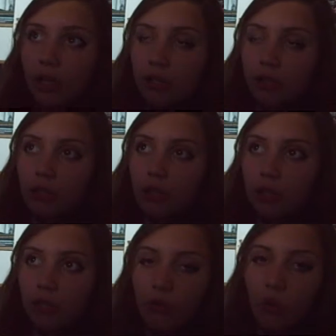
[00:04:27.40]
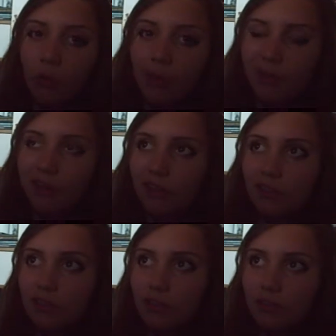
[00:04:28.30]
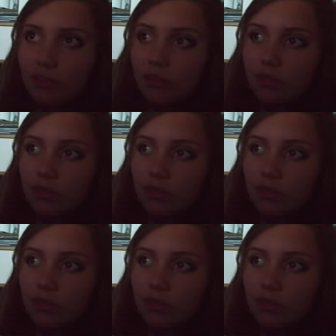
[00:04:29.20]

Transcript: in their own way, because